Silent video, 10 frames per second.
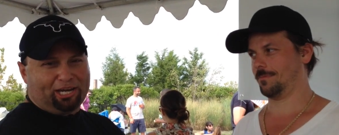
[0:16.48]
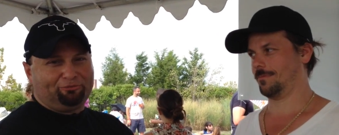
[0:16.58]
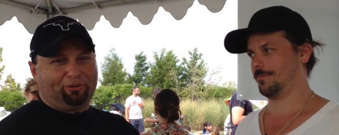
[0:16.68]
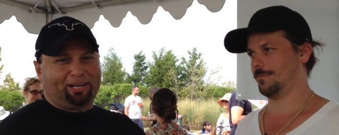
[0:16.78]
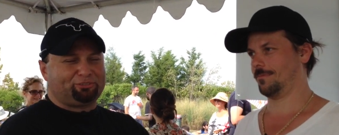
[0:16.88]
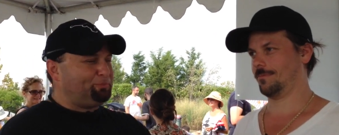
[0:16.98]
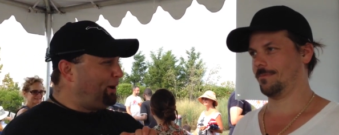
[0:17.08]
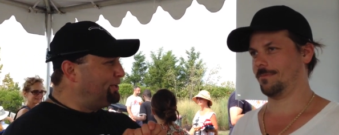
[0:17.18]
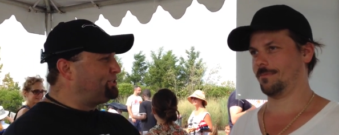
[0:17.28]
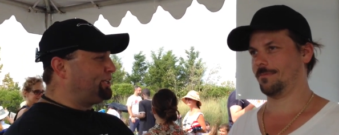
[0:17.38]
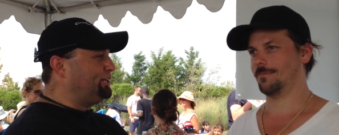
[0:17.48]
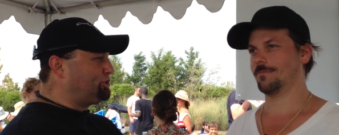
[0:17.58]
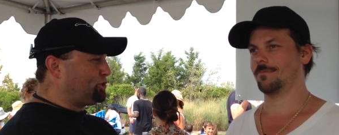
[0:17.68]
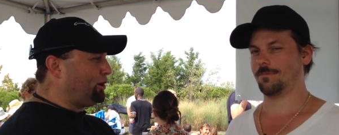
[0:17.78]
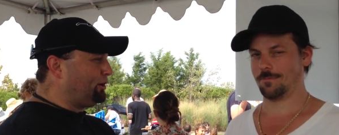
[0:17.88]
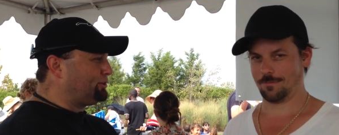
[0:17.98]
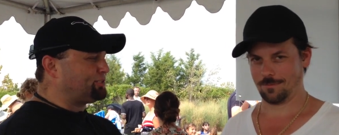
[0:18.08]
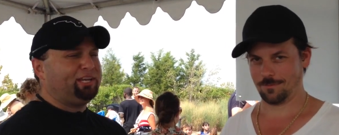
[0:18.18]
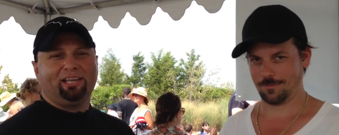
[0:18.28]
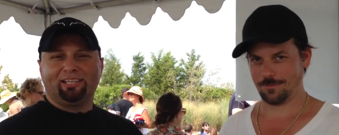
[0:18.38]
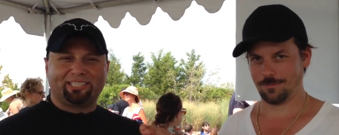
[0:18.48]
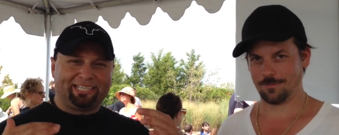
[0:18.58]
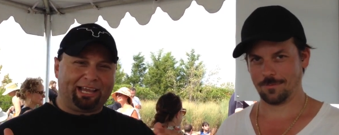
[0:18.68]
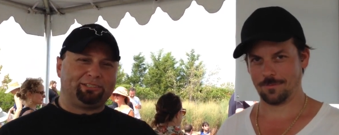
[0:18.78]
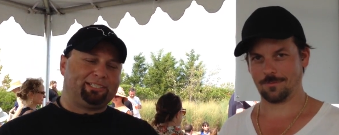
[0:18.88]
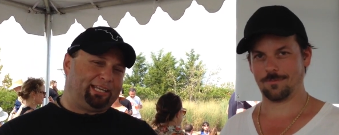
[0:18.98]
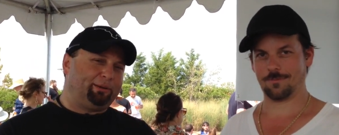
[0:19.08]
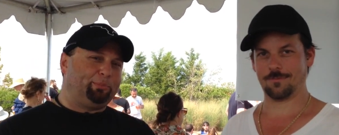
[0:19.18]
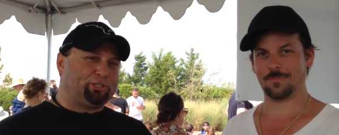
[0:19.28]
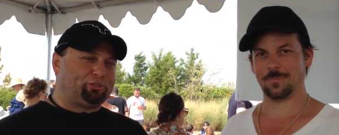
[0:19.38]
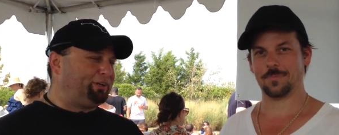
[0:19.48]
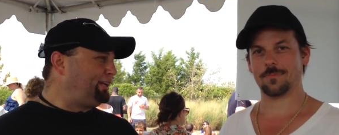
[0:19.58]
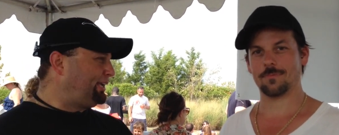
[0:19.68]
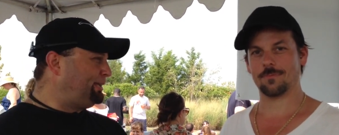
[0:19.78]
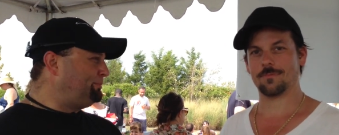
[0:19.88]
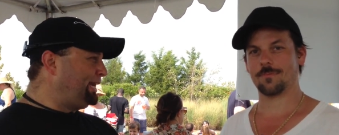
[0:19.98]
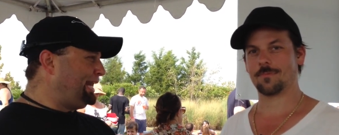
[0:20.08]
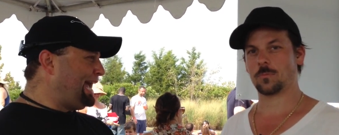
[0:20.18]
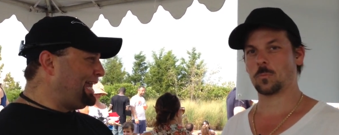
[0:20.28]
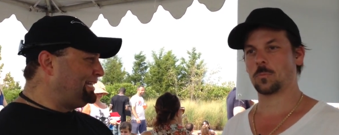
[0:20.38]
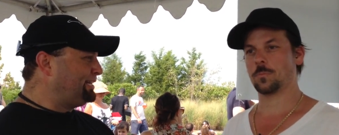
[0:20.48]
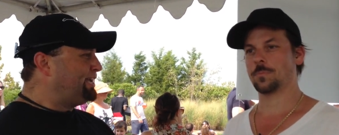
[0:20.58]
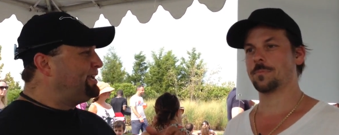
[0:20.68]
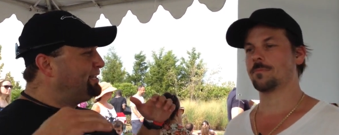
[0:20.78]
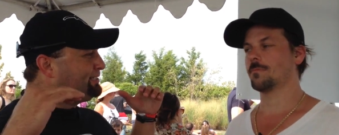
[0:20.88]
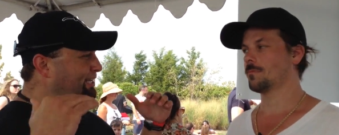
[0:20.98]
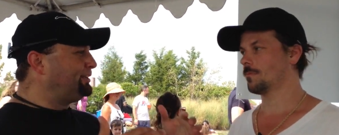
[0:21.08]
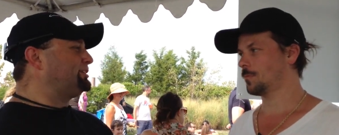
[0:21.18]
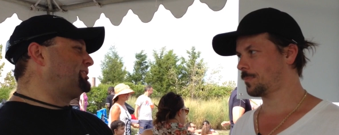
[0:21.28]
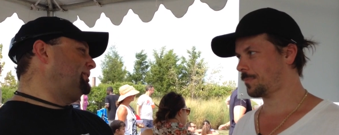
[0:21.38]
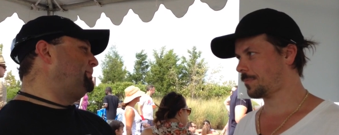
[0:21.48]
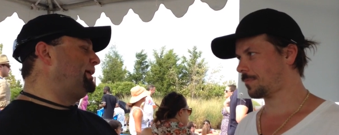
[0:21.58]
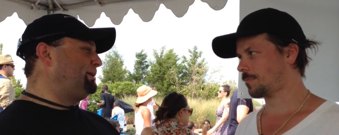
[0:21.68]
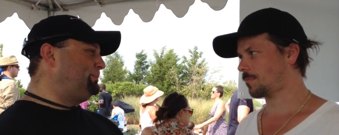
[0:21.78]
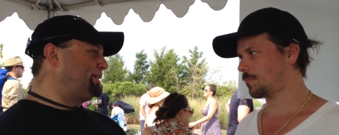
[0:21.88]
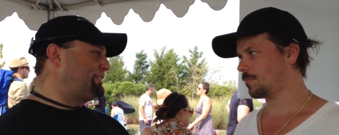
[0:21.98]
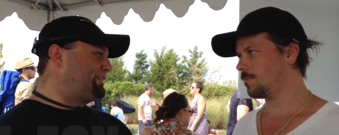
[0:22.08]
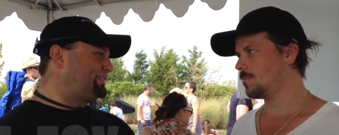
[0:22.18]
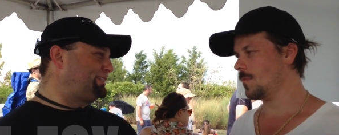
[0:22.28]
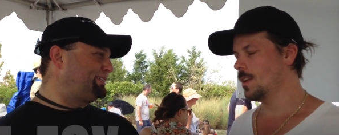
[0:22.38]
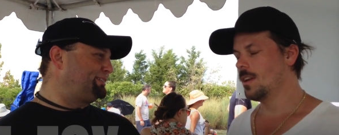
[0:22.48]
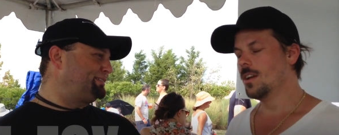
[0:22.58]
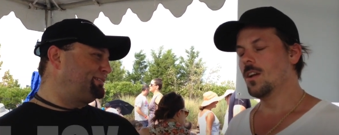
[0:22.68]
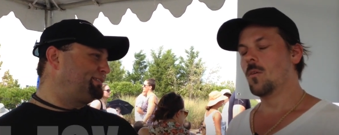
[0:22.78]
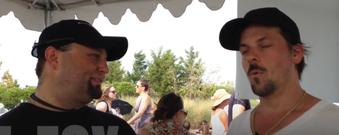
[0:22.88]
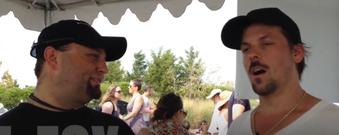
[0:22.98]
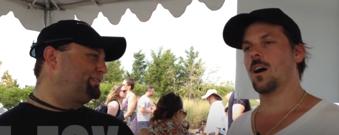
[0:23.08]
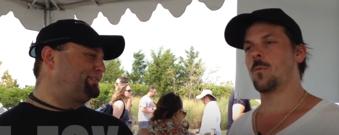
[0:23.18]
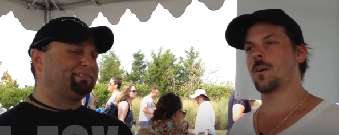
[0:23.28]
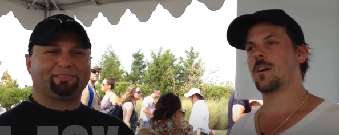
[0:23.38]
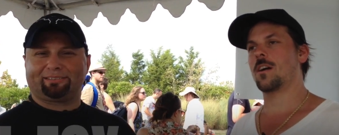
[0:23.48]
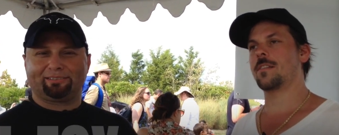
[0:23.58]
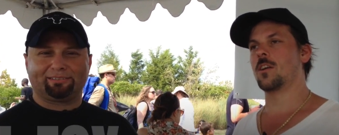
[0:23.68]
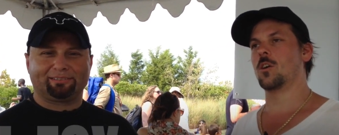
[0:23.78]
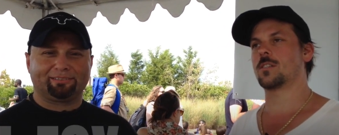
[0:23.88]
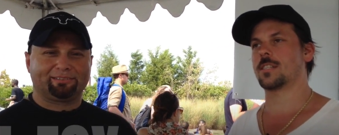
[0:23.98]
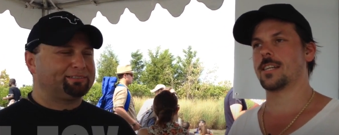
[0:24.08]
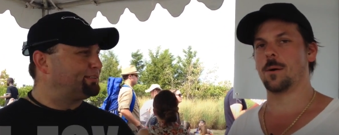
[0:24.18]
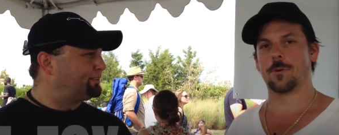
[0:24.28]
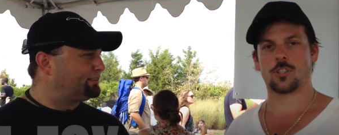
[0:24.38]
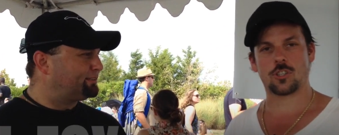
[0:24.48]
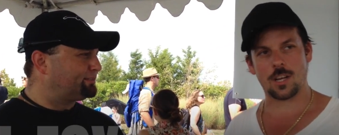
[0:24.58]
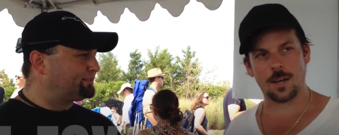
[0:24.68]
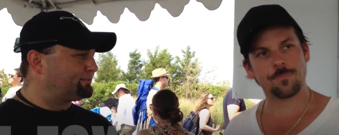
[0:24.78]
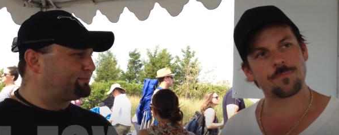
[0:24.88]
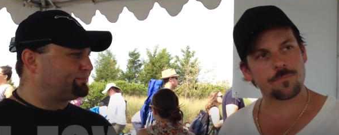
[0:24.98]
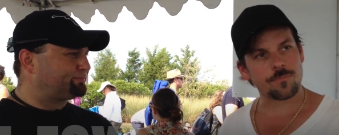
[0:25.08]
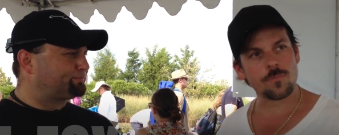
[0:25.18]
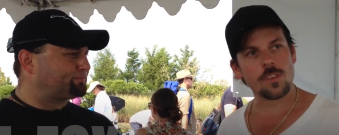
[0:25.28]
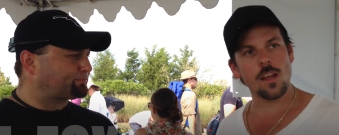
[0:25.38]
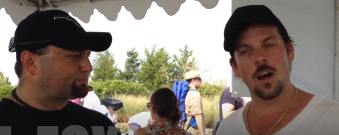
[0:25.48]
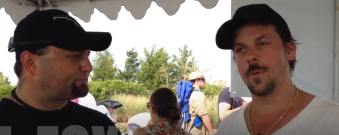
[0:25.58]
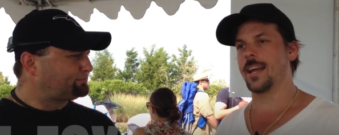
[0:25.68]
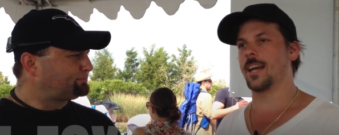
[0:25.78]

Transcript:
Speaker 1: Jay Fox from Hudson and Charles, Snout to Tail butchery in
Speaker 2: Manhattan. Tell us, sir, about your business. Well, we're a nose to tail butcher shop. Uh, we